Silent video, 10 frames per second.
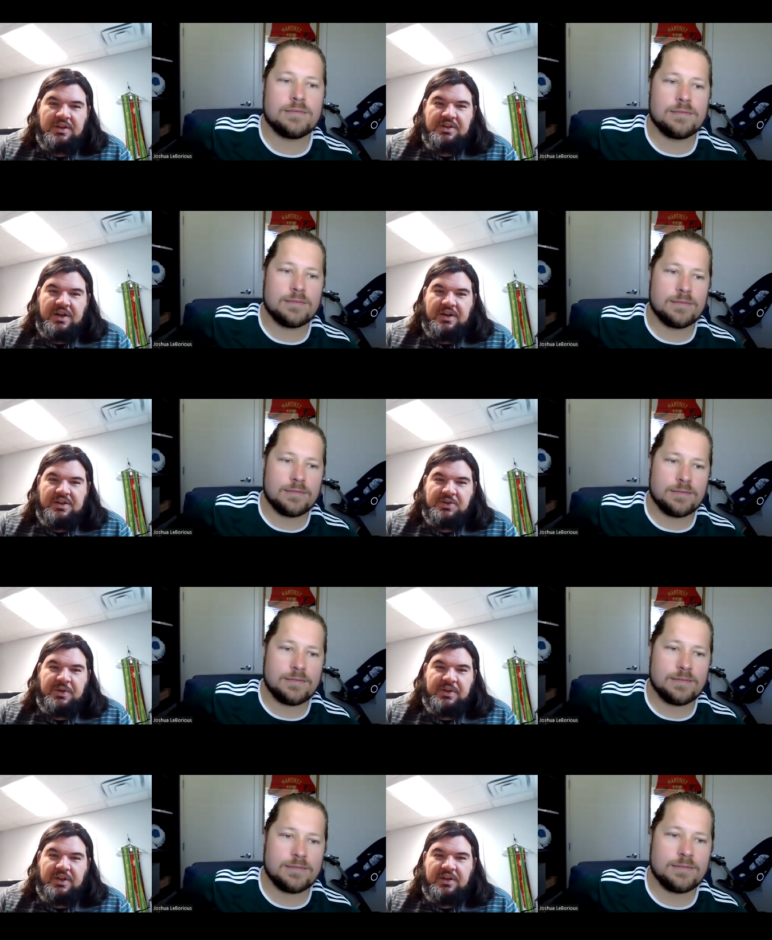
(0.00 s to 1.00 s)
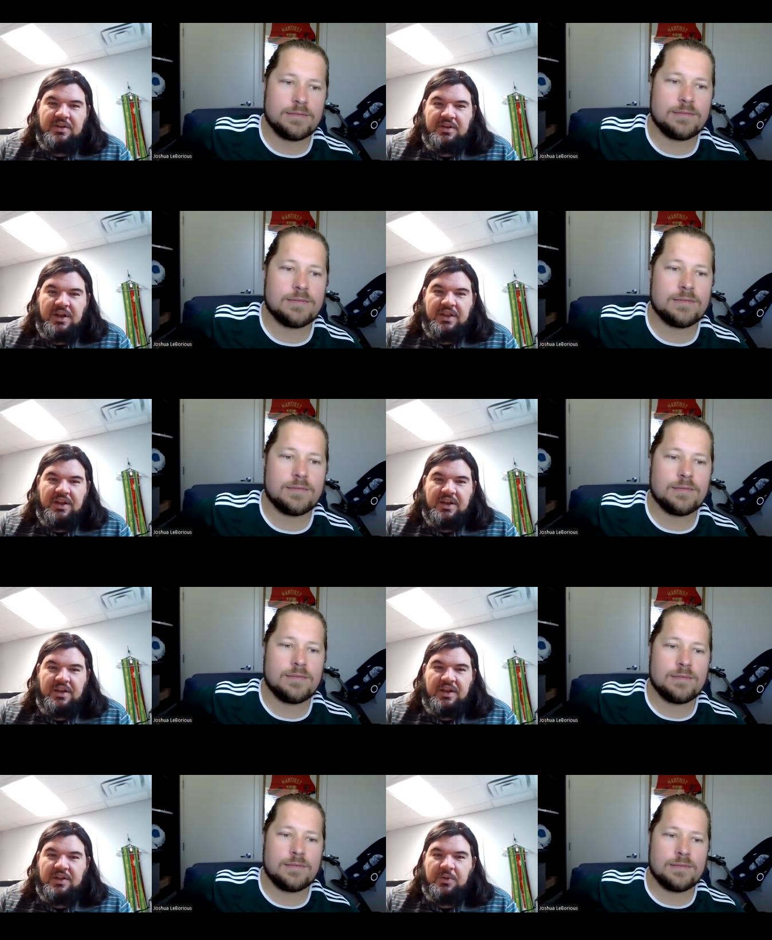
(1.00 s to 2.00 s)
Speaker 1: generous with it I think
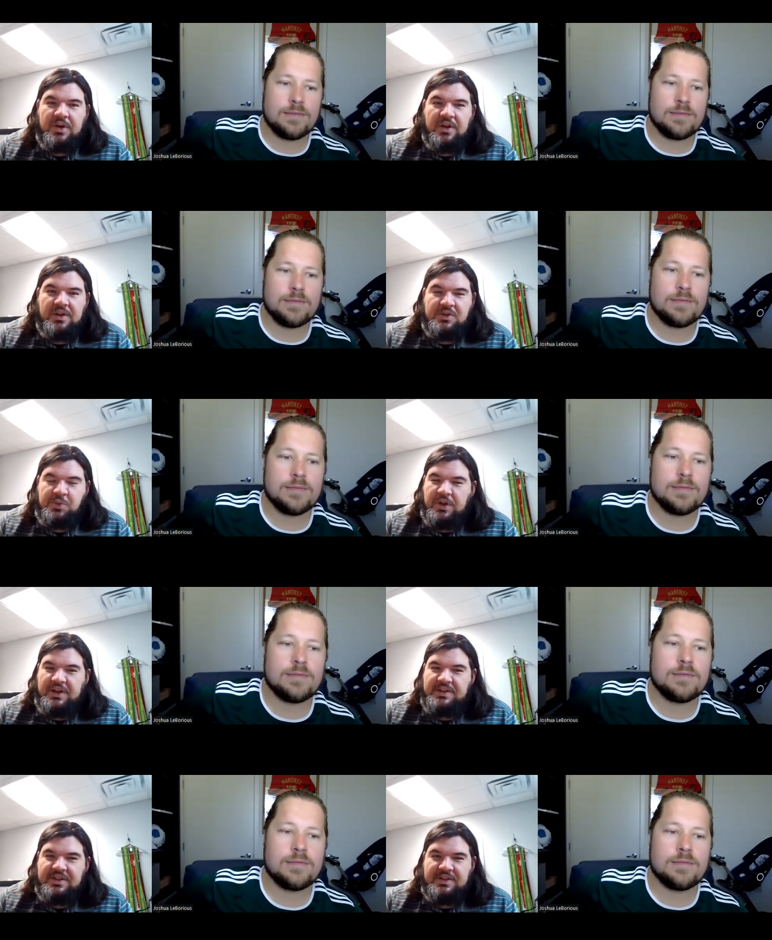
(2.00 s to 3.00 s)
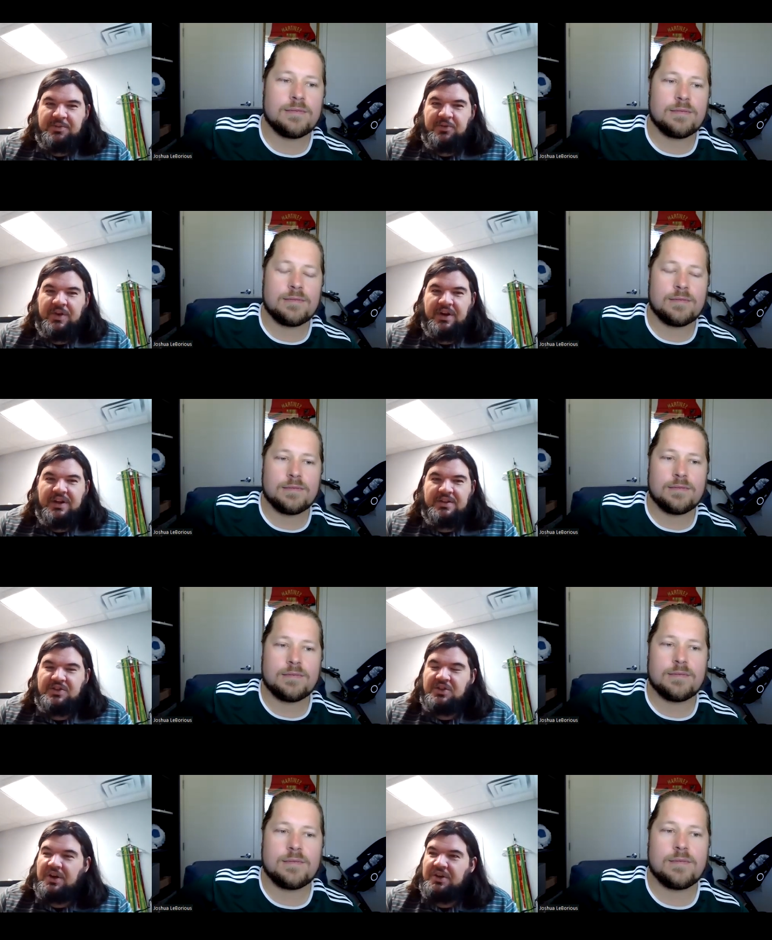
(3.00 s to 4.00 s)
either one of those applies as a very
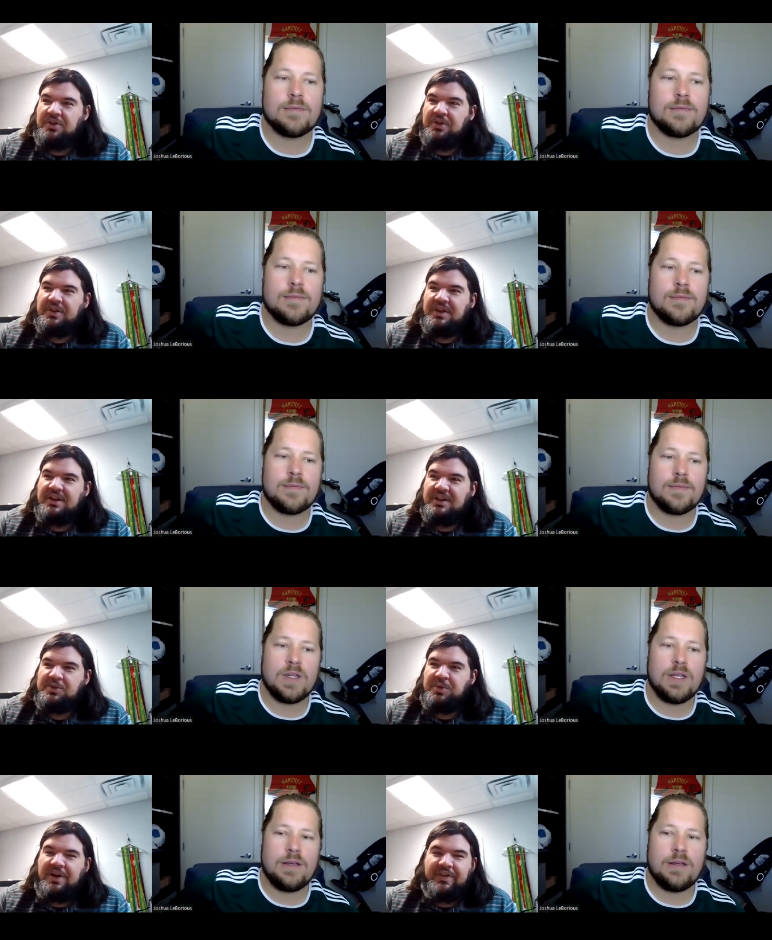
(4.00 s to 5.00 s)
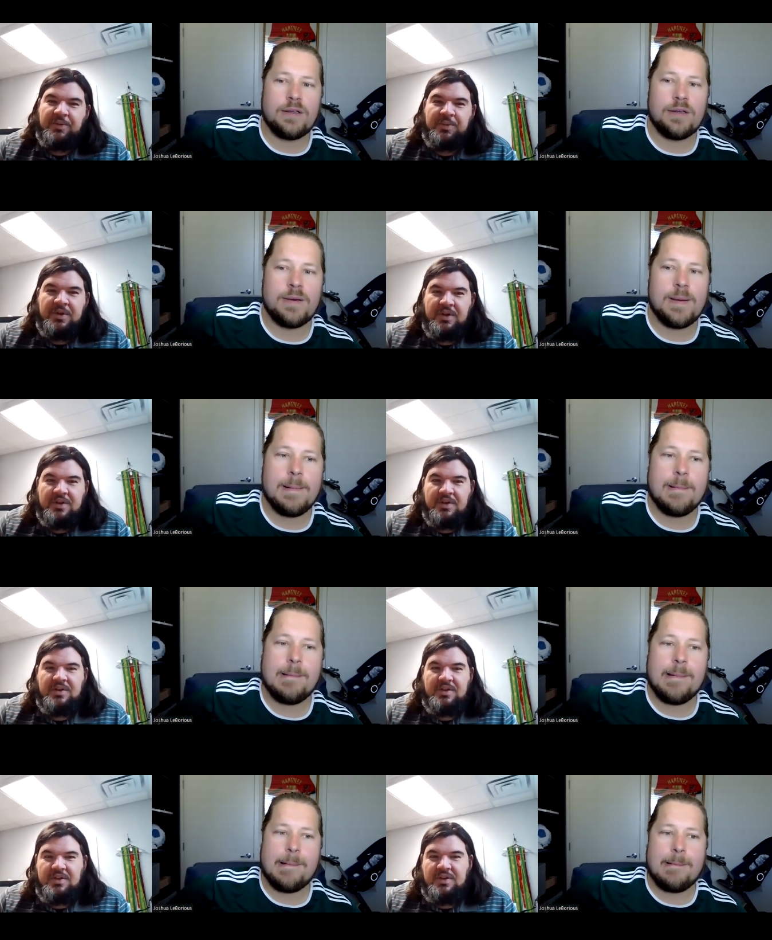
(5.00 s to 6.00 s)
strong truth out of this proverb.
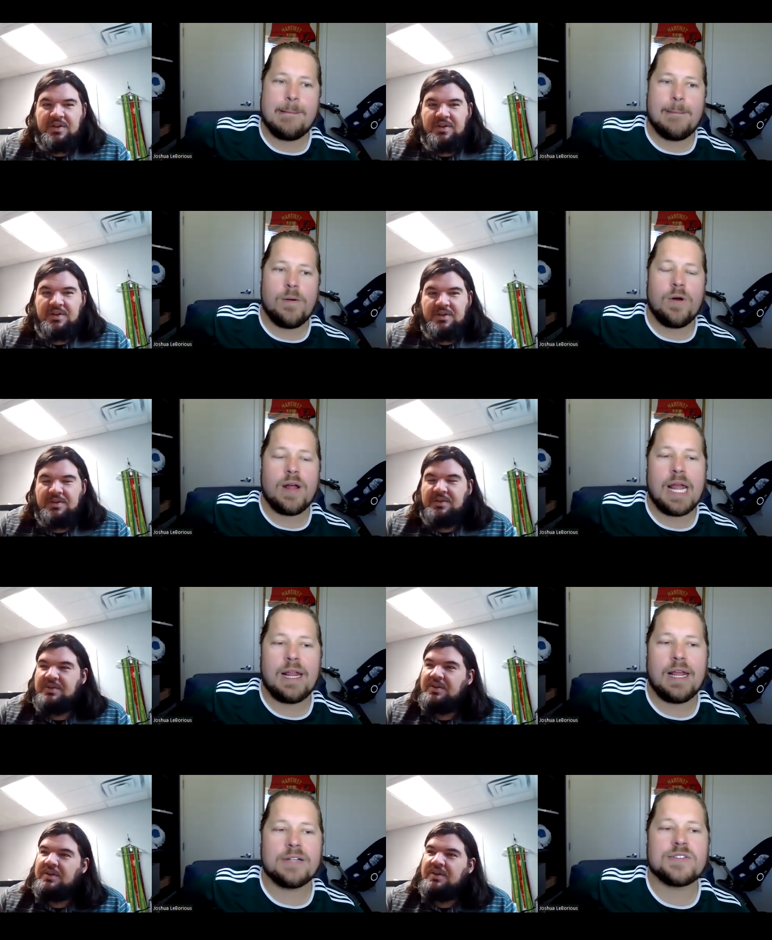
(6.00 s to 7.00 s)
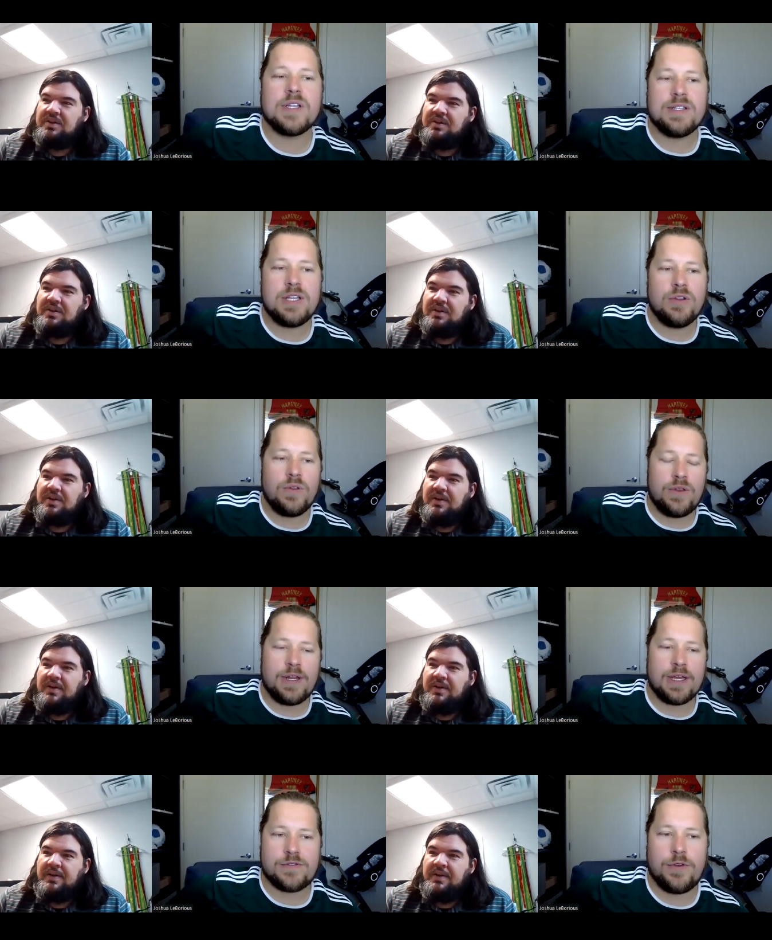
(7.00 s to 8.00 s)
Speaker 2: Yeah. Well, and it's continued the
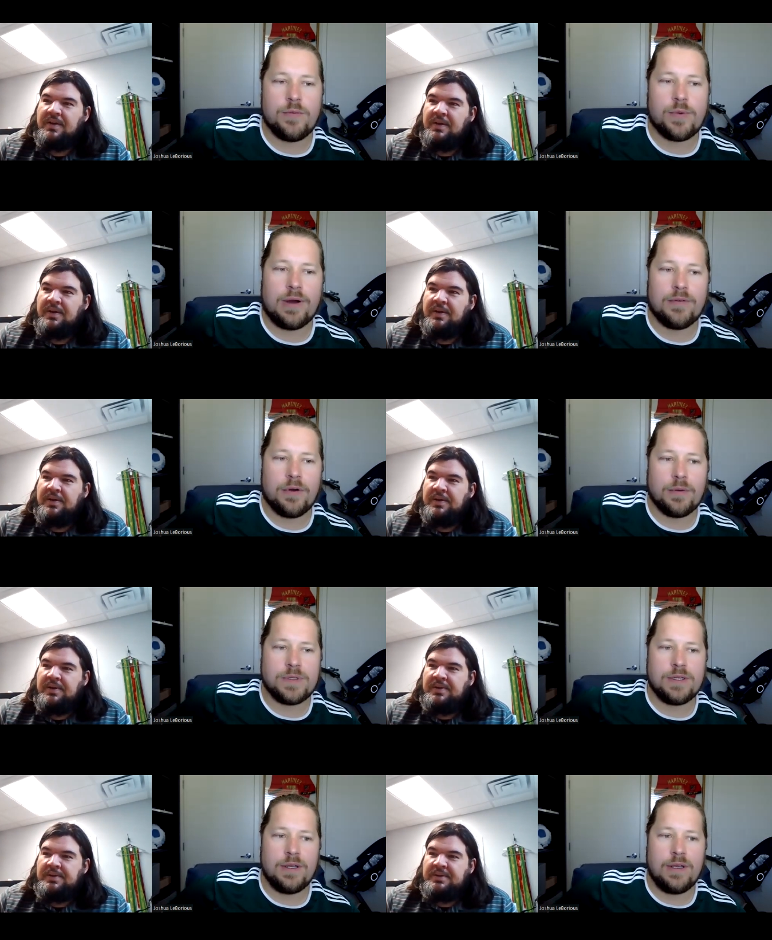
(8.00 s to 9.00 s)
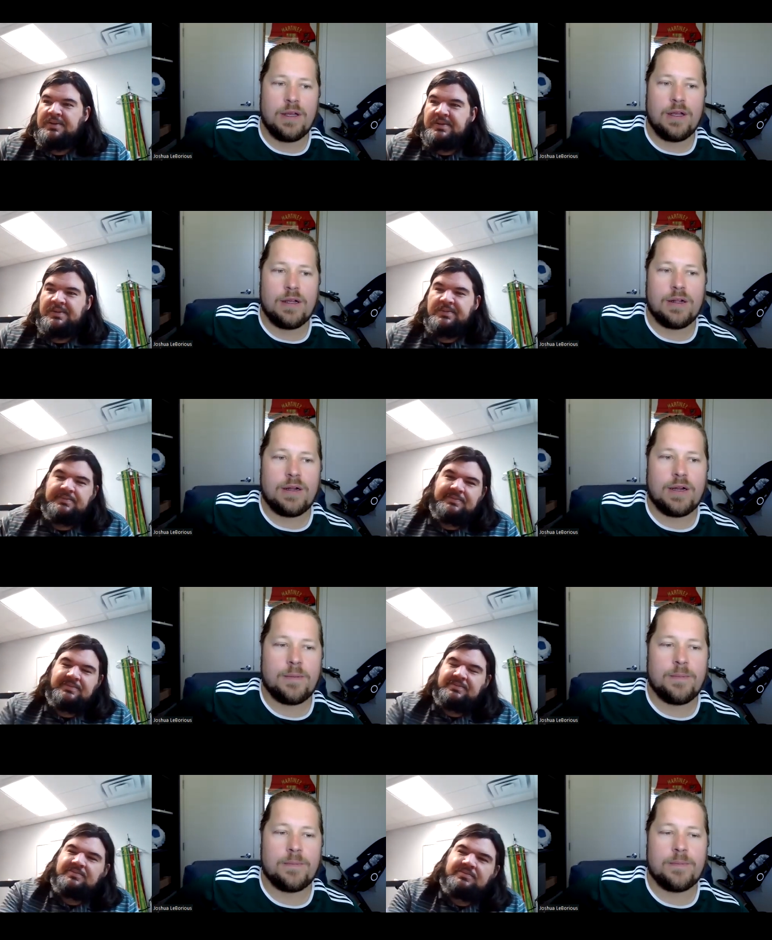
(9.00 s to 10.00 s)
next few proverbs.
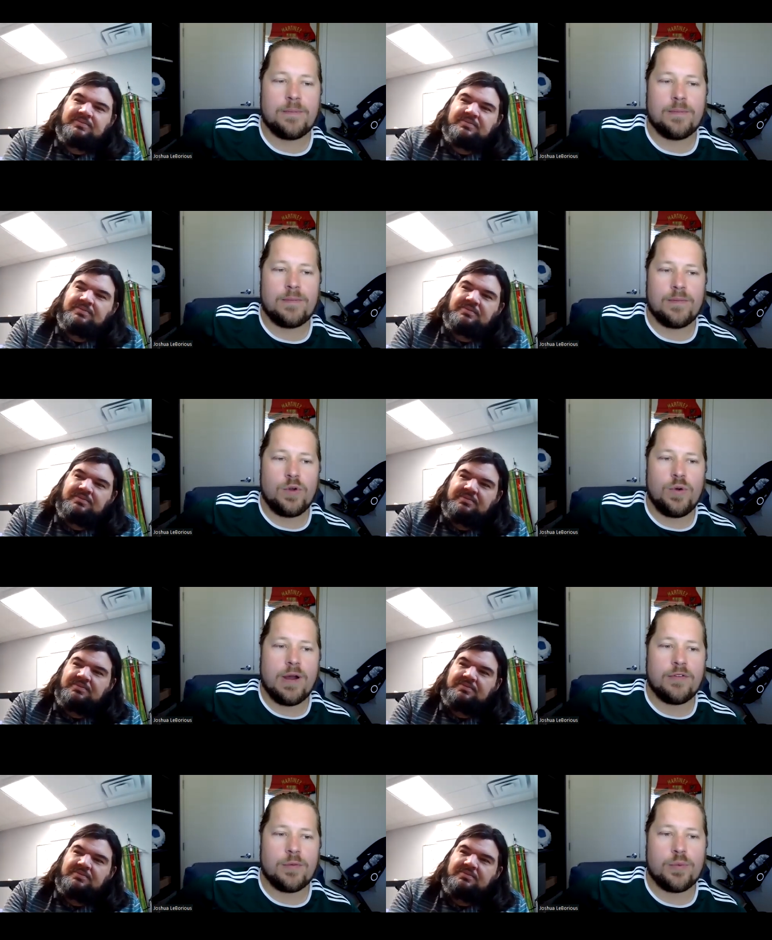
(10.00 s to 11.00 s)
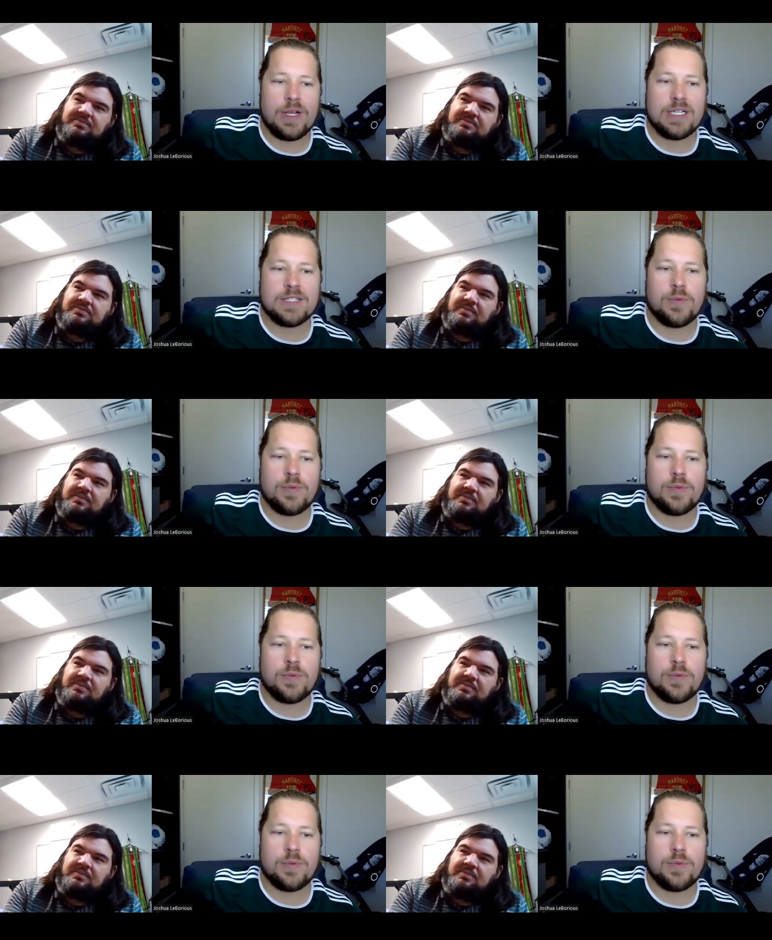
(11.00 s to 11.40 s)
Um, Whoever brings